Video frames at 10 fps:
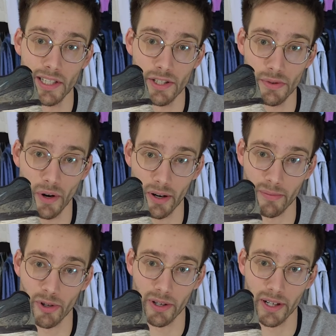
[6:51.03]
to our
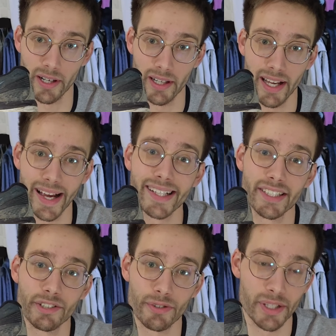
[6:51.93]
more
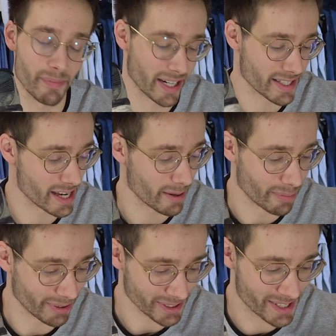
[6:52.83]
extreme
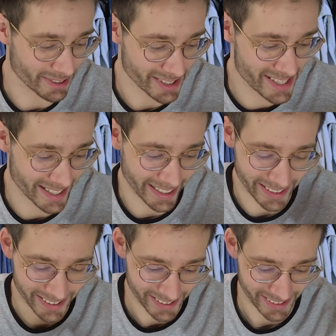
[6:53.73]
examples, so to say.